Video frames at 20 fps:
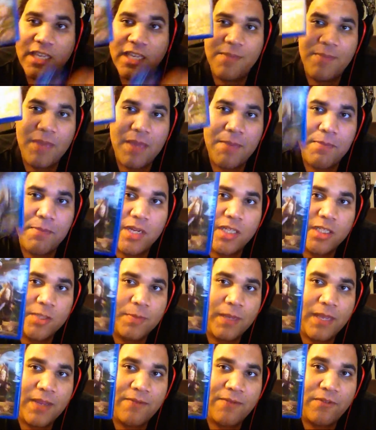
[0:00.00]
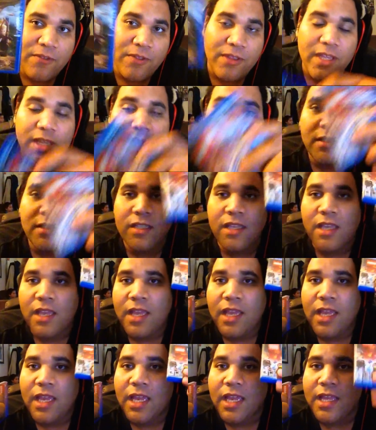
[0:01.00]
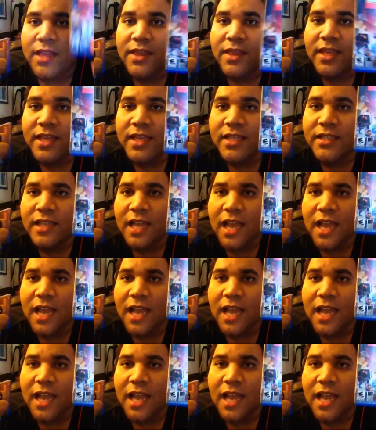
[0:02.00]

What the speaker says: eBay bucks paid for this. And this,